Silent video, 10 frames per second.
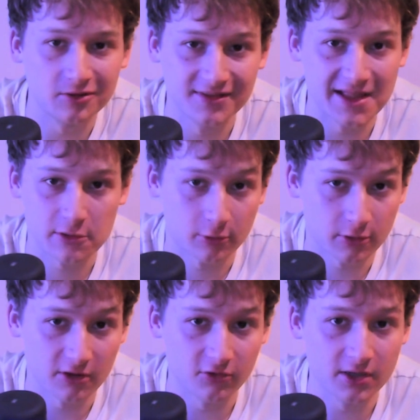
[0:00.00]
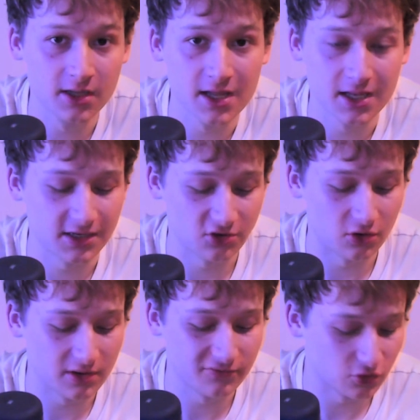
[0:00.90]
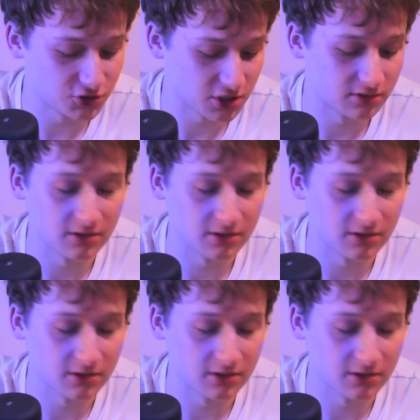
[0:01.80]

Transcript: necessary. You know, if you're just